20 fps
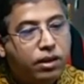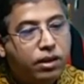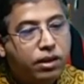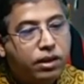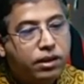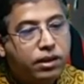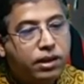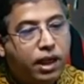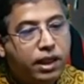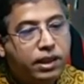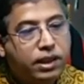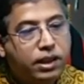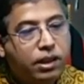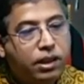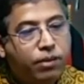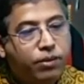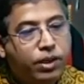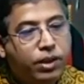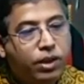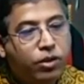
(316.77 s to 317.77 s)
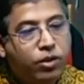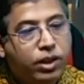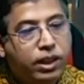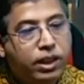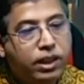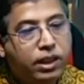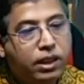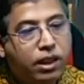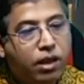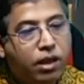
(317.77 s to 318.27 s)
Signs symptoms due to
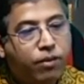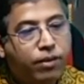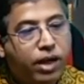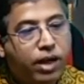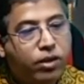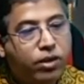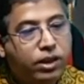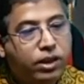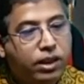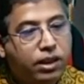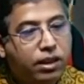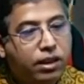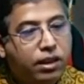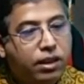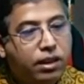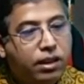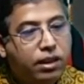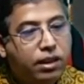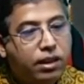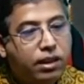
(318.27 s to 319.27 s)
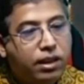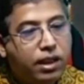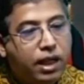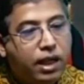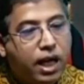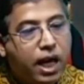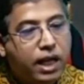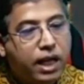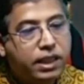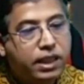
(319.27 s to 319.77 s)
ingestion of kerosene,
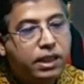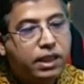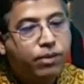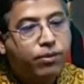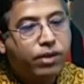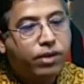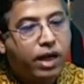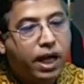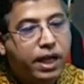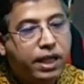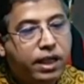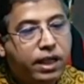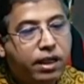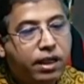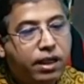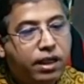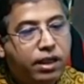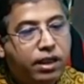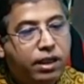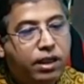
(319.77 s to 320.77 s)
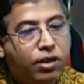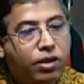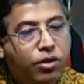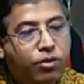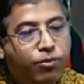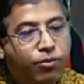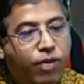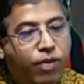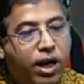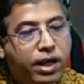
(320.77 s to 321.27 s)
excessive crying due to
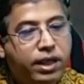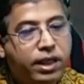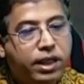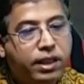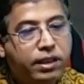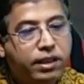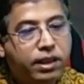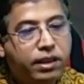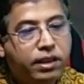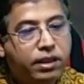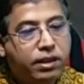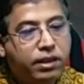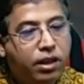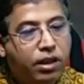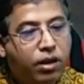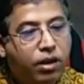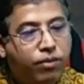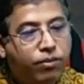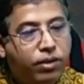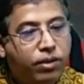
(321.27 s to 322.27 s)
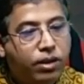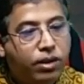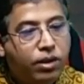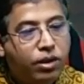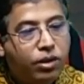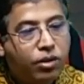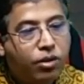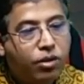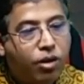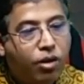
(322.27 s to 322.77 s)
burning sensation of
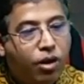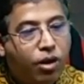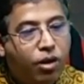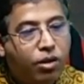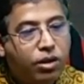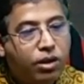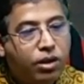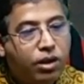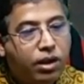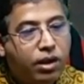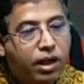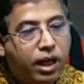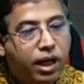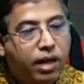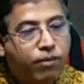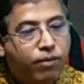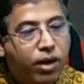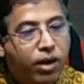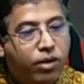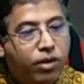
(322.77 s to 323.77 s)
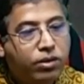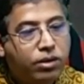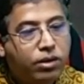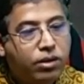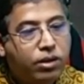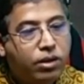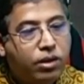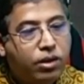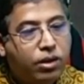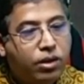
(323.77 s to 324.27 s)
throat and mouth,
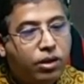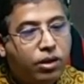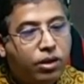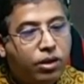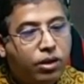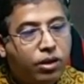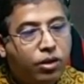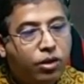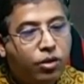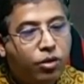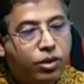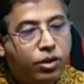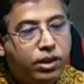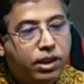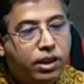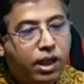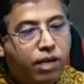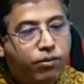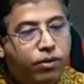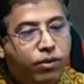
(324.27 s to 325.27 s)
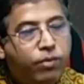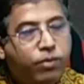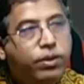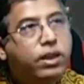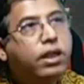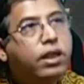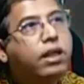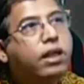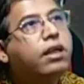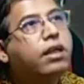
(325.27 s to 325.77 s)
nausea,
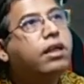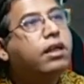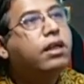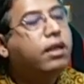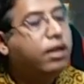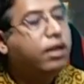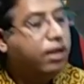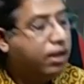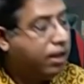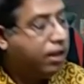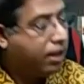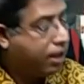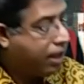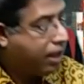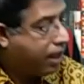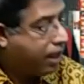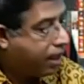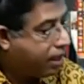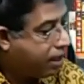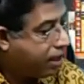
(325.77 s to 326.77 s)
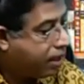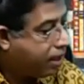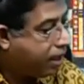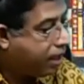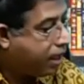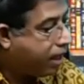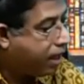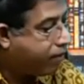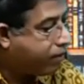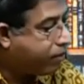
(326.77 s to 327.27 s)
vomiting, and
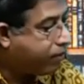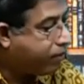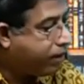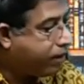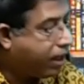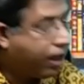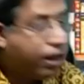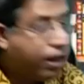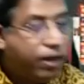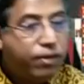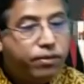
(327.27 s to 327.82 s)
abdominal